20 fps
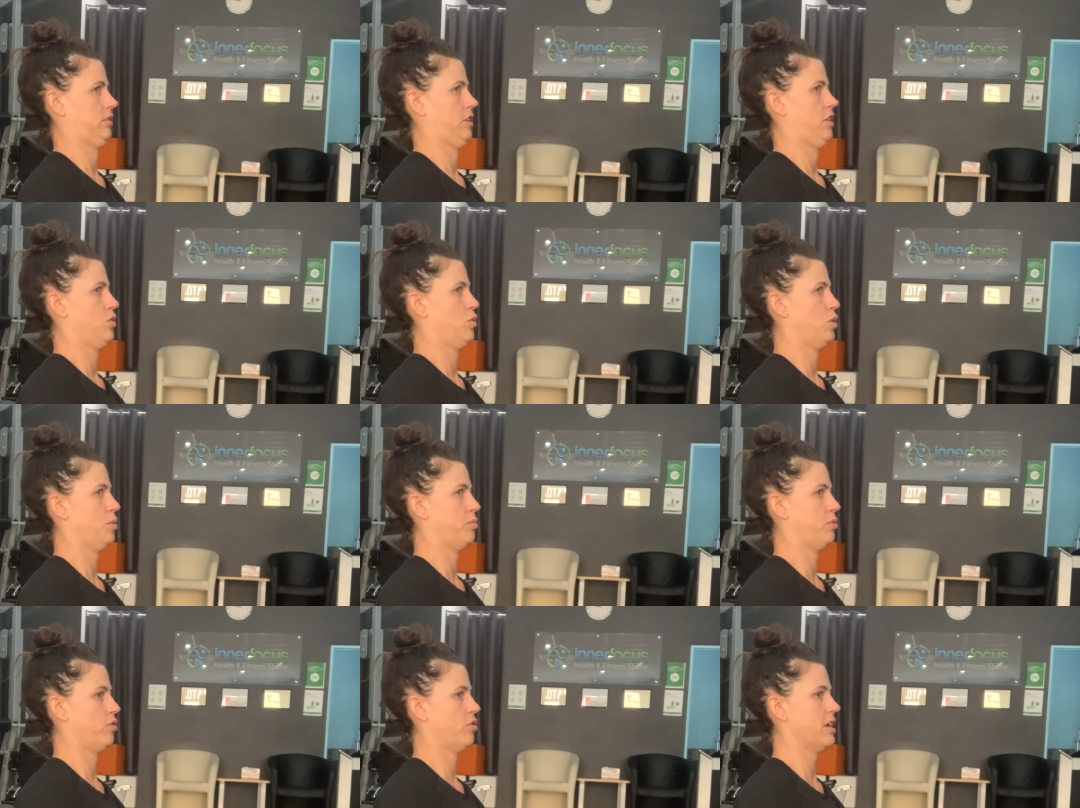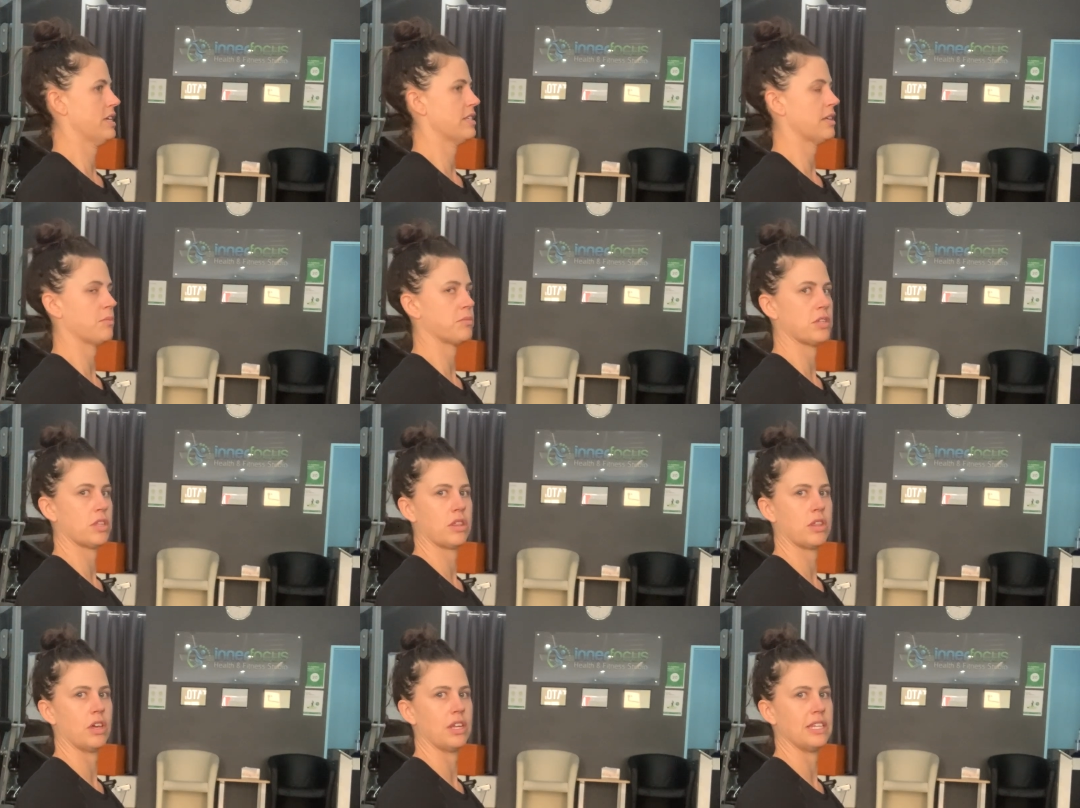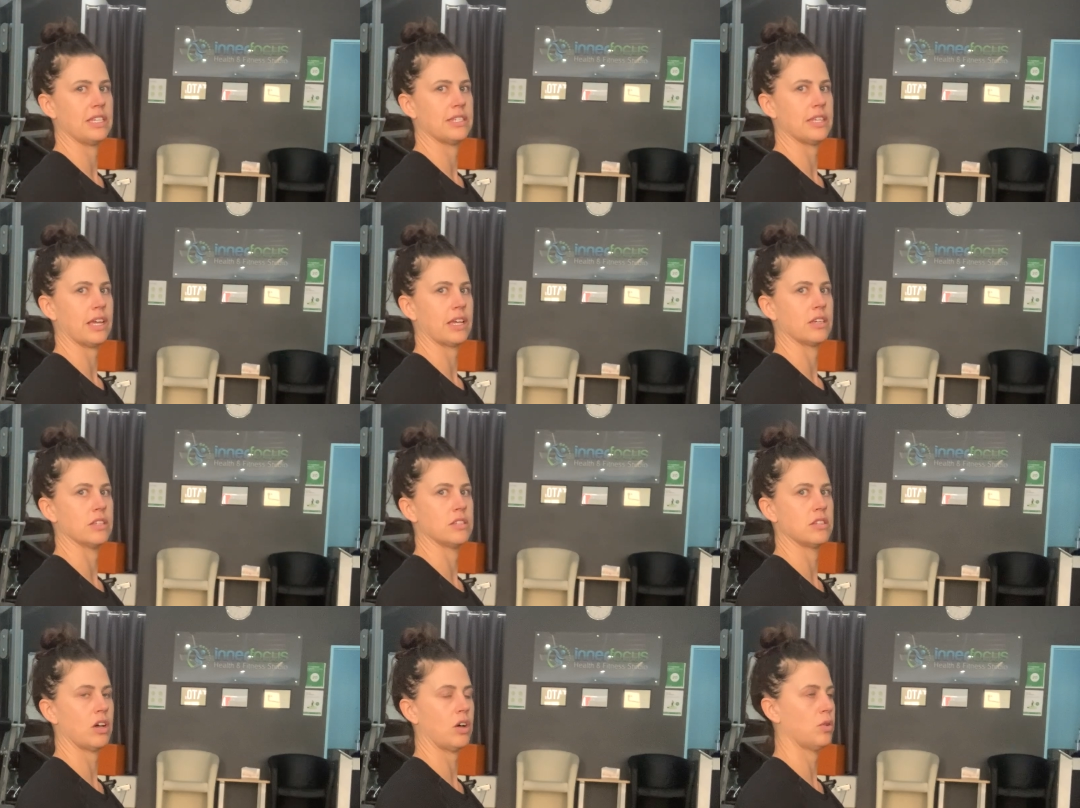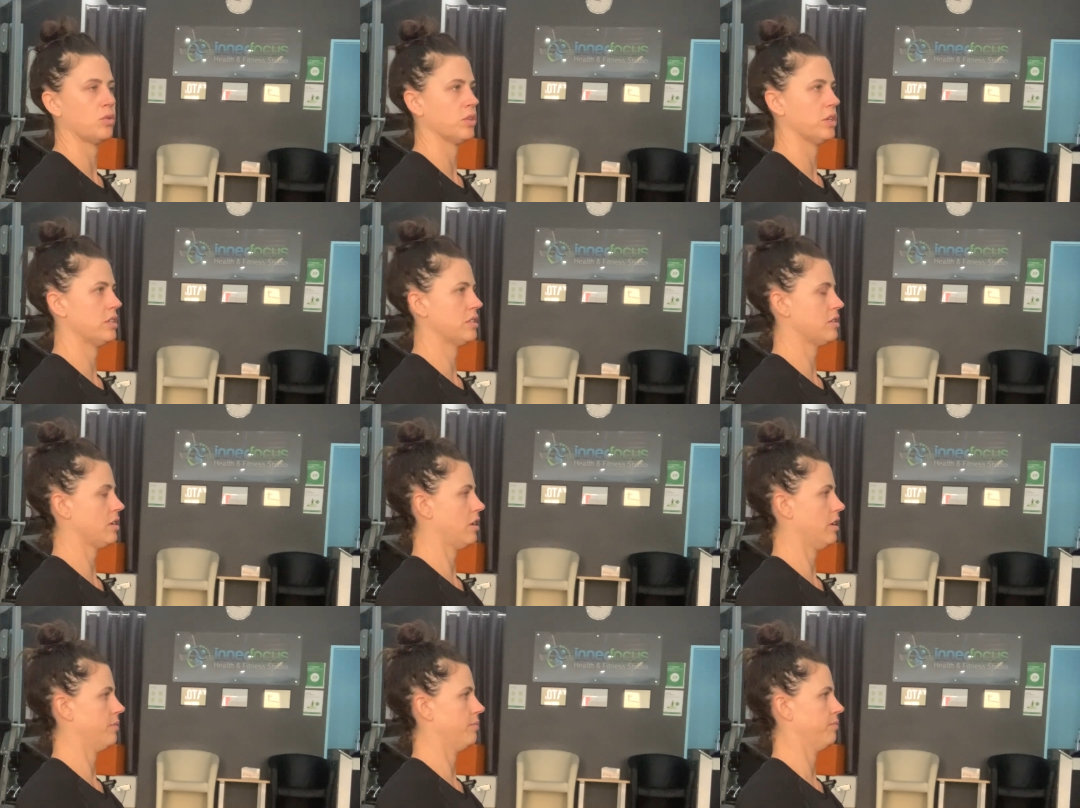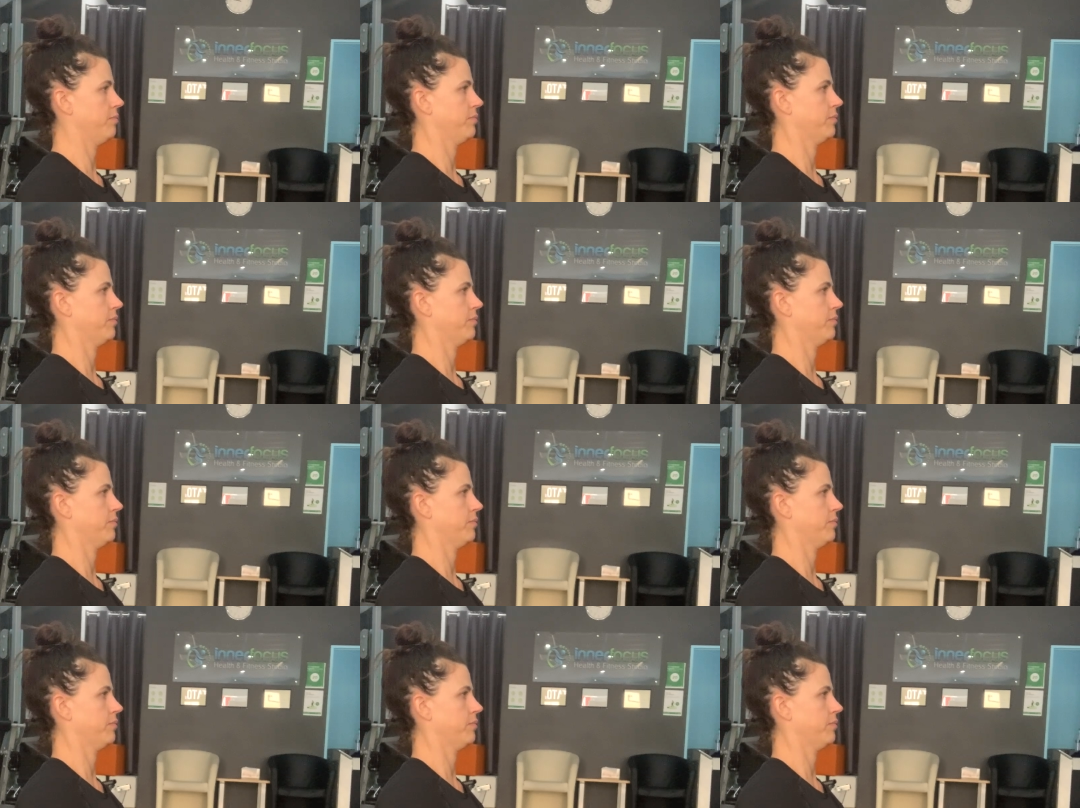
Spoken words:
You want to progress up to 30 seconds, hold at a time.